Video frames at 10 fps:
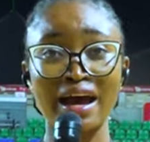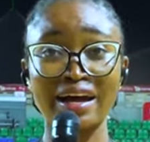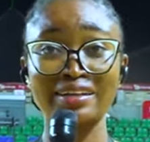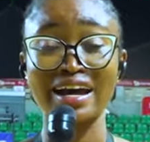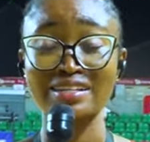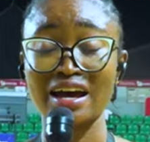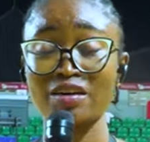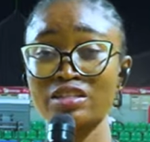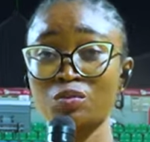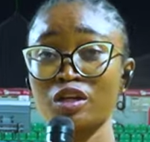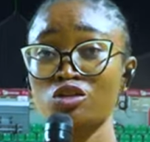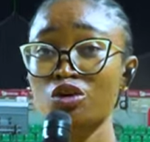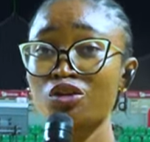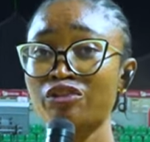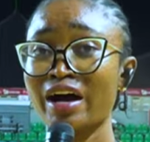And that's how it's been
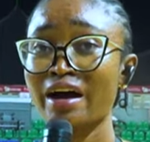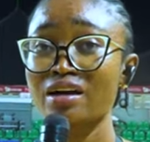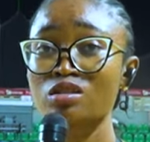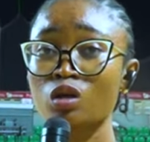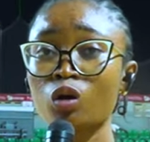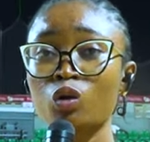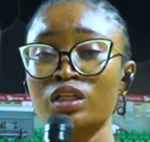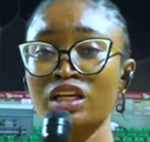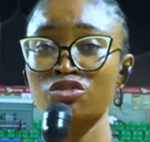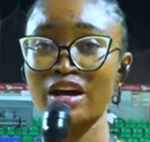so far, so good in